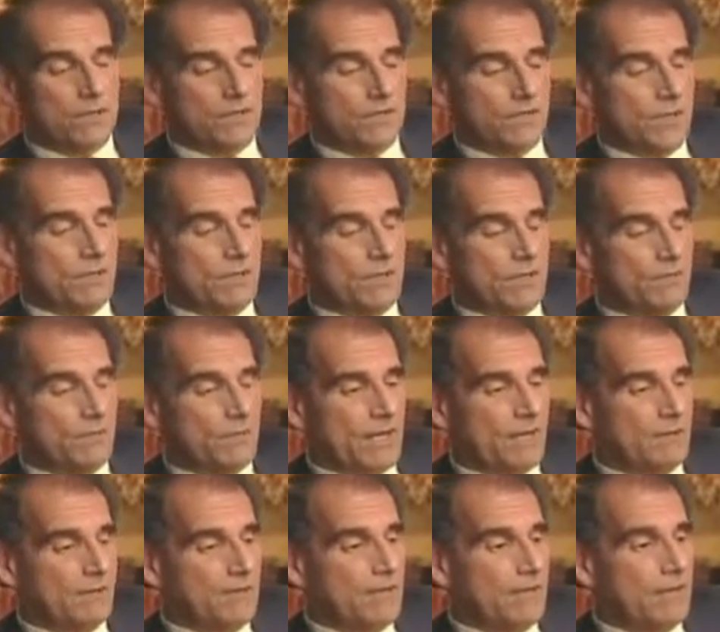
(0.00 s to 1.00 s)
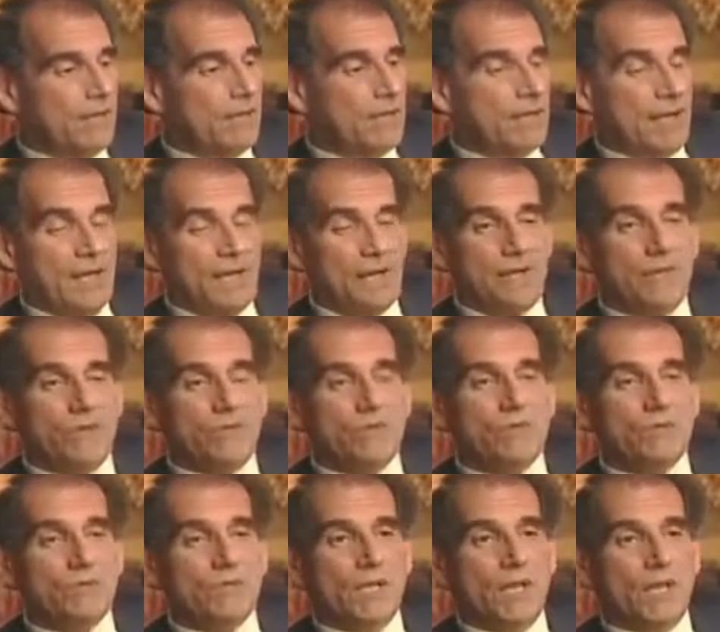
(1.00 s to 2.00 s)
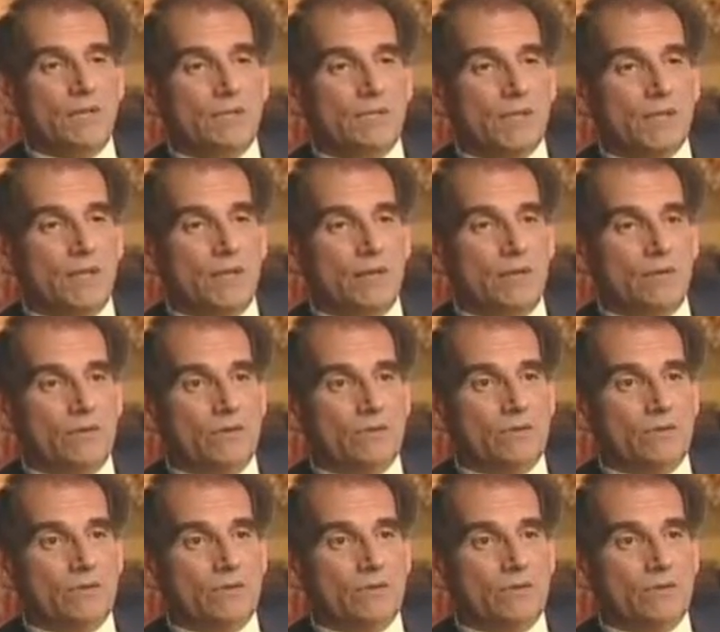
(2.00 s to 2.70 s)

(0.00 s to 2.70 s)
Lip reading: copied the Bible, and they introduced copying errors.